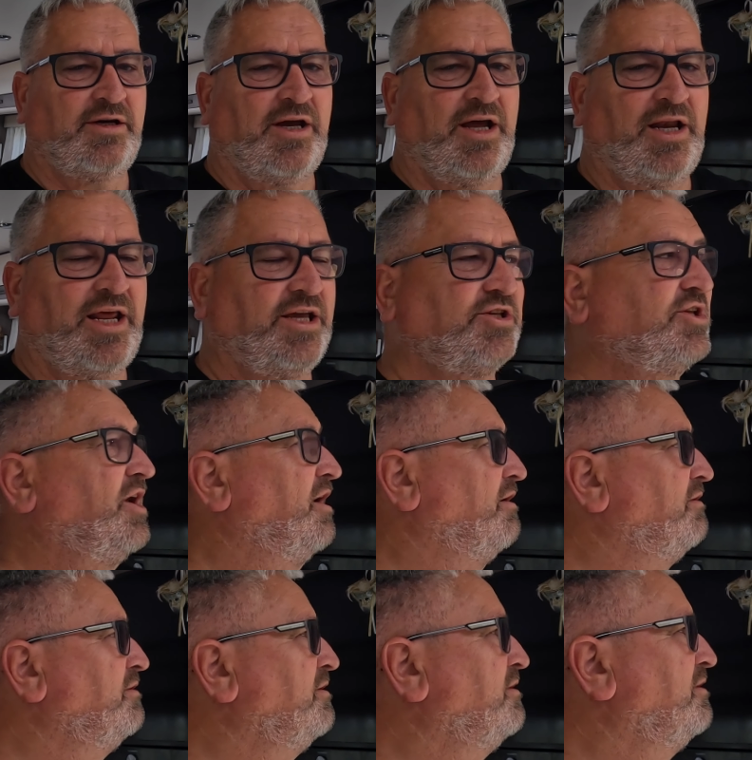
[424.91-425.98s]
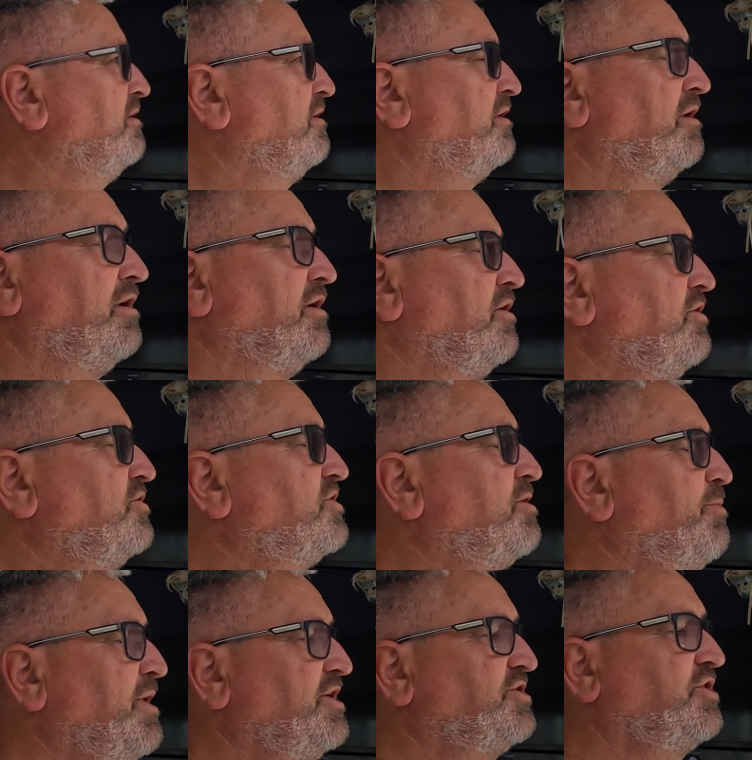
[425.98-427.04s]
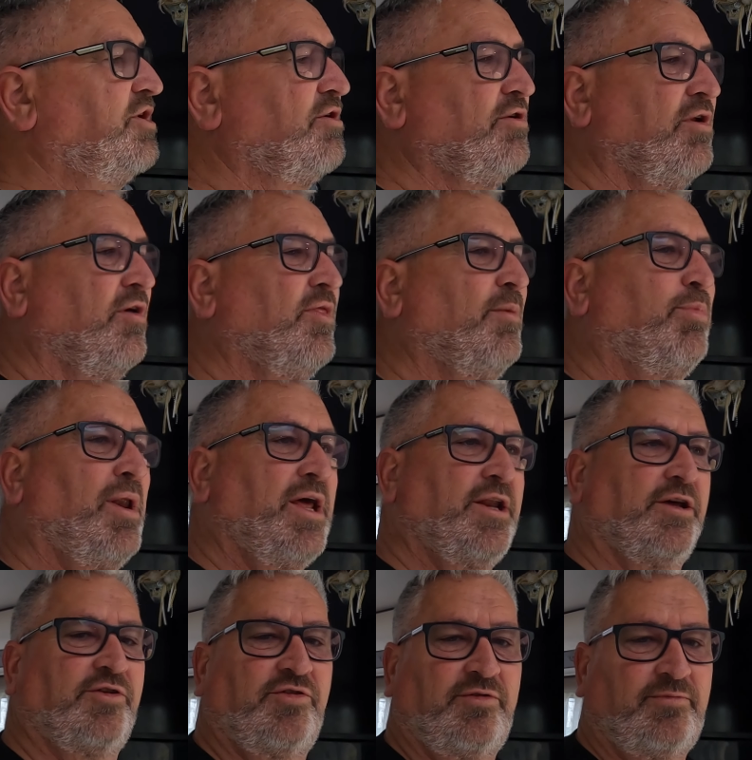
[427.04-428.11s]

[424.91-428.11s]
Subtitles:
Alexa, who's the best girl on the planet?